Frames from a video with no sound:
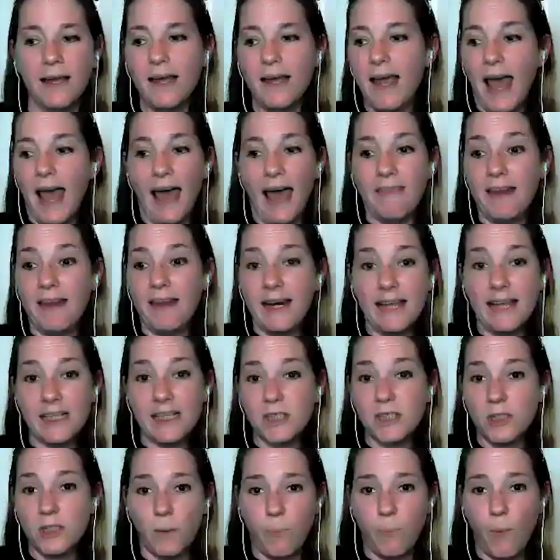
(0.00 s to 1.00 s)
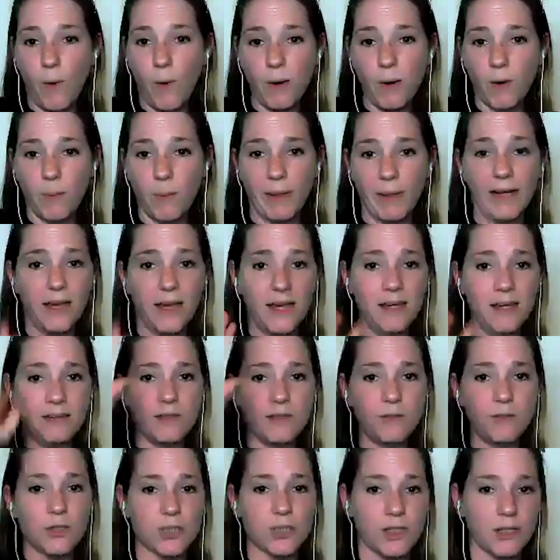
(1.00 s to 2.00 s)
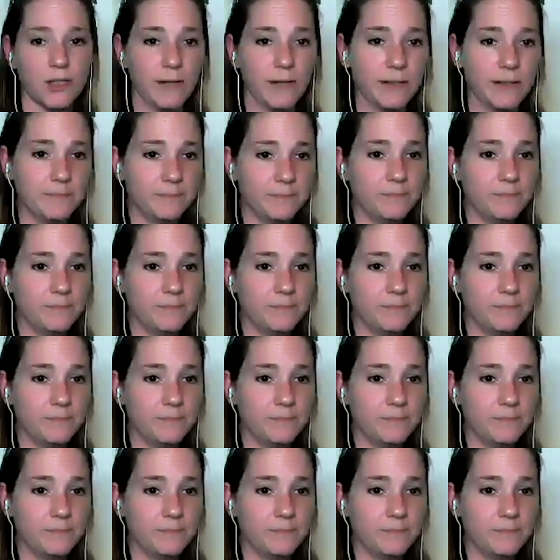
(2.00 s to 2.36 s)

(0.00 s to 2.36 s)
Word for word: Mm-hmm. And then it gets to a point where I'm like, eh, you just do it.